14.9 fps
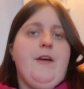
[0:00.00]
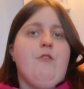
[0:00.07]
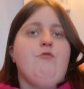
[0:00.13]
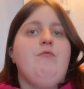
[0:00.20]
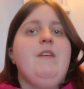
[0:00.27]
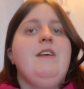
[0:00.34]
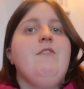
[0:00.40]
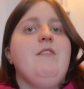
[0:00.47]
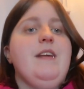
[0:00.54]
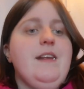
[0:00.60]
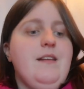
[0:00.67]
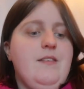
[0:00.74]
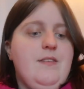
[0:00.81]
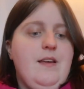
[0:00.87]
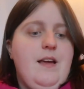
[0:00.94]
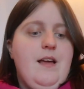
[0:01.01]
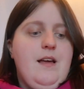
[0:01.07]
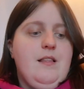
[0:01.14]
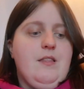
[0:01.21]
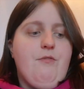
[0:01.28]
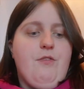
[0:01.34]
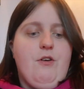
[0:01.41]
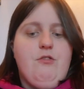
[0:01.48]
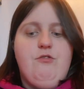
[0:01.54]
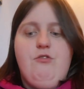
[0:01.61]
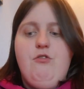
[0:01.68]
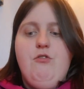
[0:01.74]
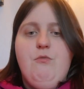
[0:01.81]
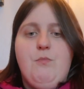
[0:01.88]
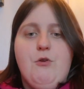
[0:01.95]
reread the first
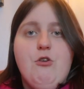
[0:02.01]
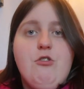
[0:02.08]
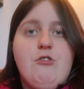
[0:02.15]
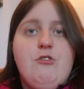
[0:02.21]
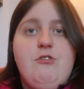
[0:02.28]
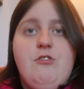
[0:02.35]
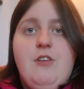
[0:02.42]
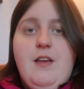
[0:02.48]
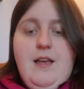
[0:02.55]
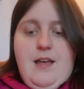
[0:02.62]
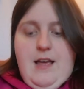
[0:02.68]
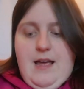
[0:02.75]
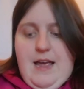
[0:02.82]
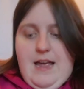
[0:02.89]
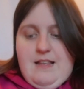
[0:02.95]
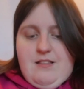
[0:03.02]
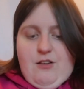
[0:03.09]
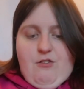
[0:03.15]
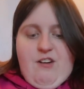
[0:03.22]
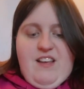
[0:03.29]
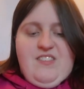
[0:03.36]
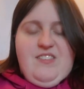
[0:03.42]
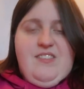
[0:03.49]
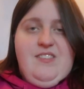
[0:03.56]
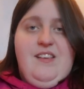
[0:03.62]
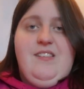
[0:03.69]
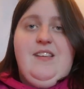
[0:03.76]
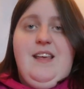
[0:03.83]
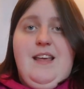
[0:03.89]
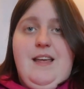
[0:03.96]
2 books in the Crescent
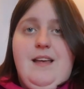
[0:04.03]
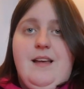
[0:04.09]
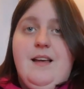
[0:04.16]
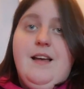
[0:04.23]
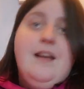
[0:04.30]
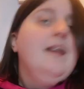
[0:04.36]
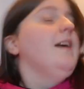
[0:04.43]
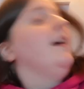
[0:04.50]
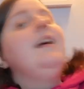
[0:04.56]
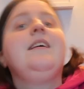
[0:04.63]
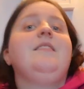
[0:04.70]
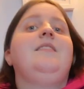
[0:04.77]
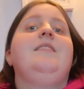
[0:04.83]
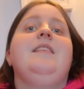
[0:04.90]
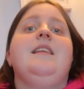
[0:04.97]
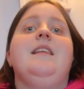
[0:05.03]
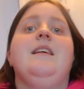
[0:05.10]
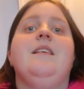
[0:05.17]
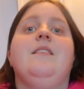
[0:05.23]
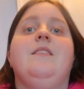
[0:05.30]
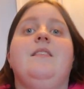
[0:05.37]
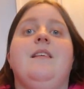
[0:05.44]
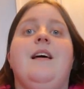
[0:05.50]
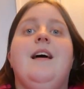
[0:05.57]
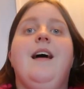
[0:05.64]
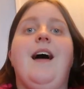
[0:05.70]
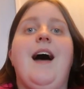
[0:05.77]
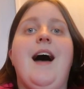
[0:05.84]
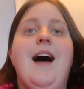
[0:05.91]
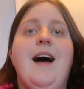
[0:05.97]
City series,
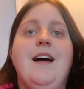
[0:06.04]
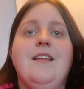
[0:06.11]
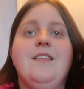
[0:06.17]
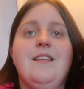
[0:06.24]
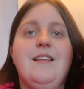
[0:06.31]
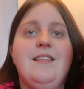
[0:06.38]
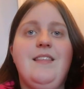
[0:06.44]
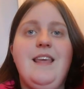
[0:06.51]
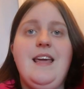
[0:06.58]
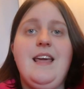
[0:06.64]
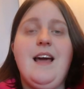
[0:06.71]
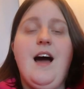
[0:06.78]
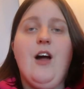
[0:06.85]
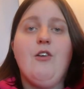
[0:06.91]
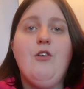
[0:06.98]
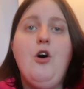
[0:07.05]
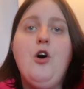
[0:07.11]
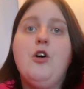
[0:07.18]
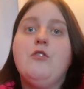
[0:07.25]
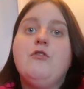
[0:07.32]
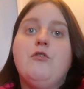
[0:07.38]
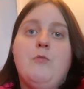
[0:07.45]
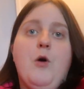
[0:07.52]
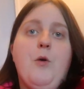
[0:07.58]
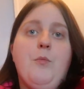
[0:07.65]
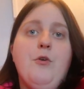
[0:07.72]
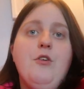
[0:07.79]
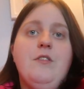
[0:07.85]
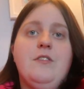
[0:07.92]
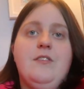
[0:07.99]
and they are not small
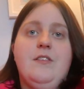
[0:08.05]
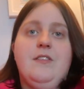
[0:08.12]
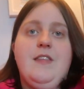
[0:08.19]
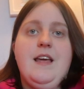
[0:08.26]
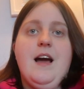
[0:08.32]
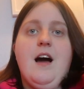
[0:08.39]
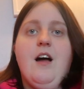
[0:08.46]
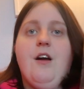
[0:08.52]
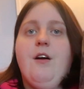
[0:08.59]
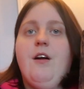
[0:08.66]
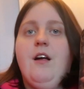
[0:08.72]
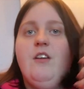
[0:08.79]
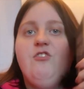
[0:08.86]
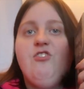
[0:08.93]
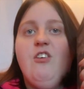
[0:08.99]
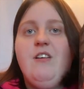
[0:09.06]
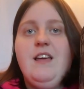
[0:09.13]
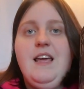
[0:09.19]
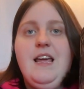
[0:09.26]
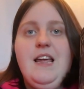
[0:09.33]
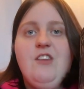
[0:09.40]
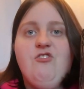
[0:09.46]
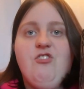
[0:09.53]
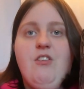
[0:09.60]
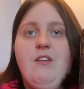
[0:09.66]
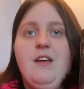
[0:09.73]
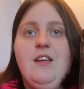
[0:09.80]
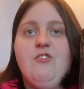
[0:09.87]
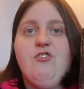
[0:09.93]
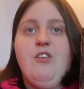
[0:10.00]
books, they are chunky
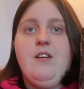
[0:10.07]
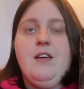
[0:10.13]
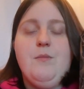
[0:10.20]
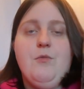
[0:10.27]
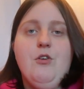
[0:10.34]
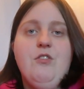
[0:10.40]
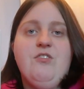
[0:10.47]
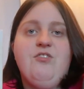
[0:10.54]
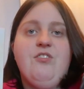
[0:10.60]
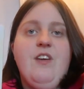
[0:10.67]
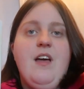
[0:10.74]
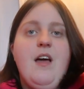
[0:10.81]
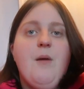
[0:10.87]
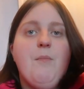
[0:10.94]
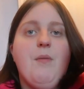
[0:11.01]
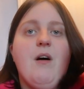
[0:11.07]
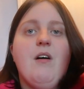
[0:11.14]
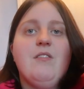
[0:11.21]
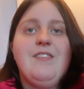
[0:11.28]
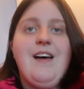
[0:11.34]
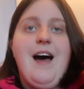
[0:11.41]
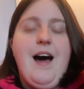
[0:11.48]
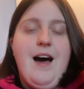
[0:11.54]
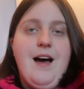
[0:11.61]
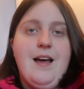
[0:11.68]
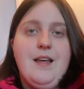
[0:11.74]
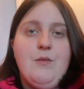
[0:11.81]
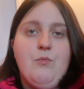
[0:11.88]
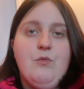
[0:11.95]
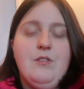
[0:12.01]
books, but
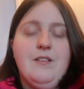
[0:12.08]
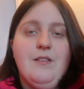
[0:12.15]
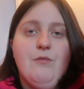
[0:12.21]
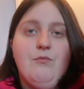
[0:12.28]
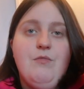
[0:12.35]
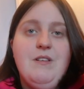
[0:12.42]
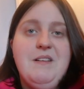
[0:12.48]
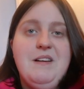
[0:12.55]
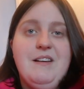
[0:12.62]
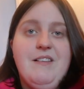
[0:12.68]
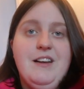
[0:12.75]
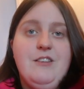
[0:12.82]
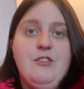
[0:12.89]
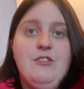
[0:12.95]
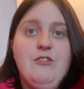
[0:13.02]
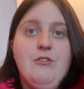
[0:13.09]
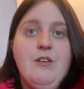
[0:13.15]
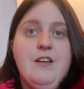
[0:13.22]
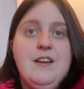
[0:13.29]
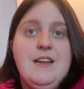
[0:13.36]
I would really like to do a